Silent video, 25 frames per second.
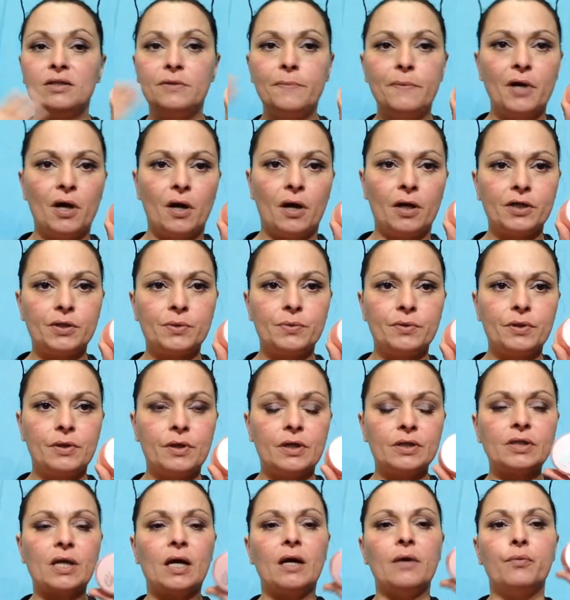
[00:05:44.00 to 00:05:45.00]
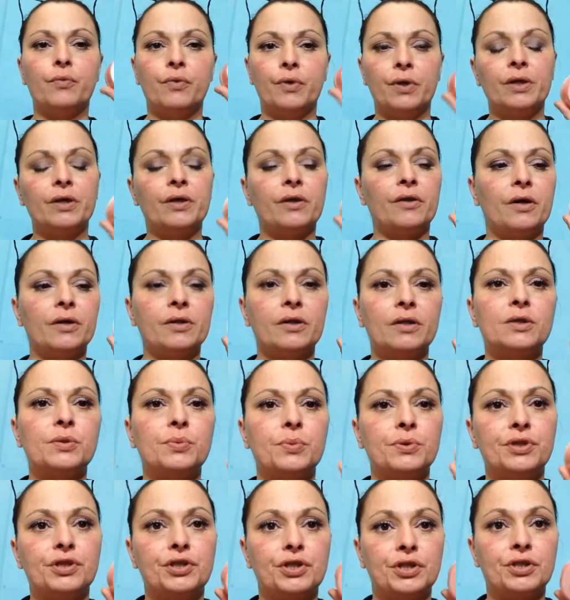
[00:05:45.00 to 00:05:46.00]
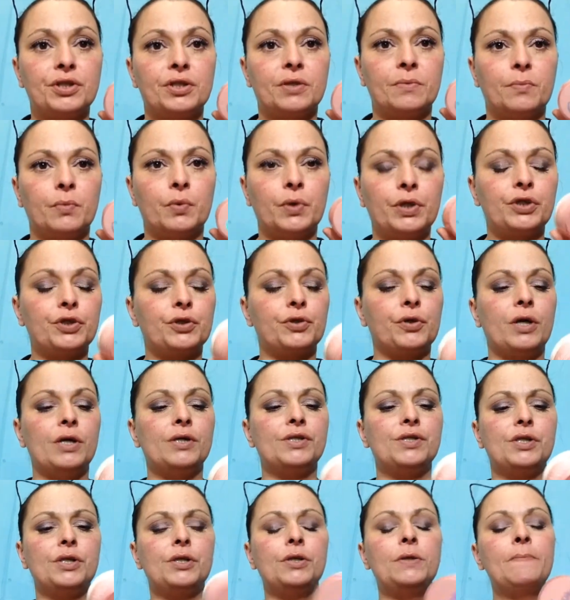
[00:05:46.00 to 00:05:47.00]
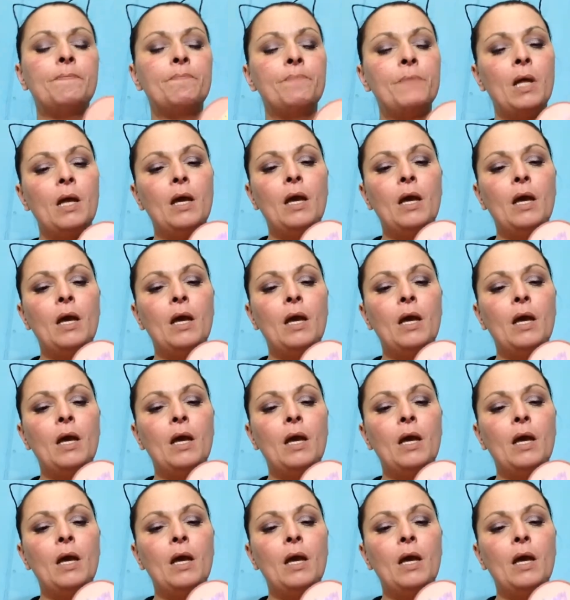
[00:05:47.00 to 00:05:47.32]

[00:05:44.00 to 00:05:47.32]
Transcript: to be honest with you guys, I really thought this was just a moisturizer.